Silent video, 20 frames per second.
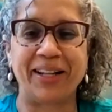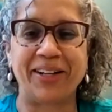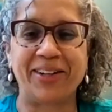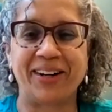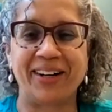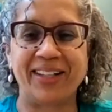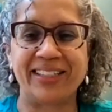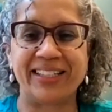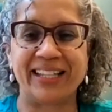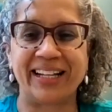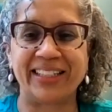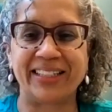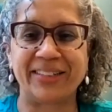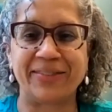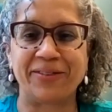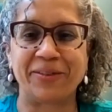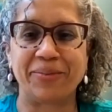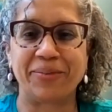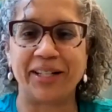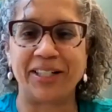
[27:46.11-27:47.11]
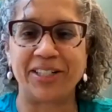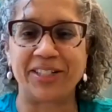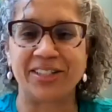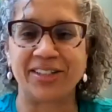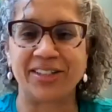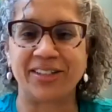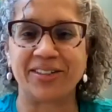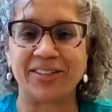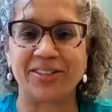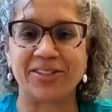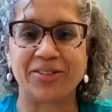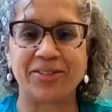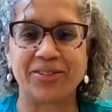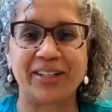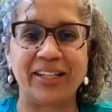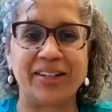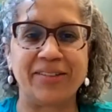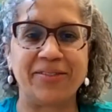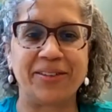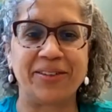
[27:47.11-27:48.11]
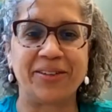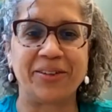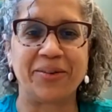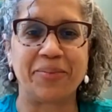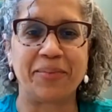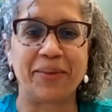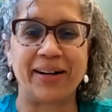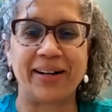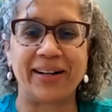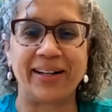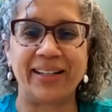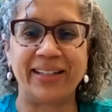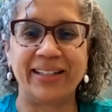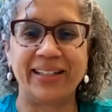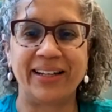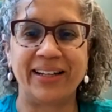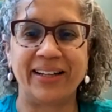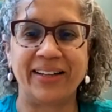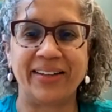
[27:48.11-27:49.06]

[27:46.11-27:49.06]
contact information on the screen if you don't mind.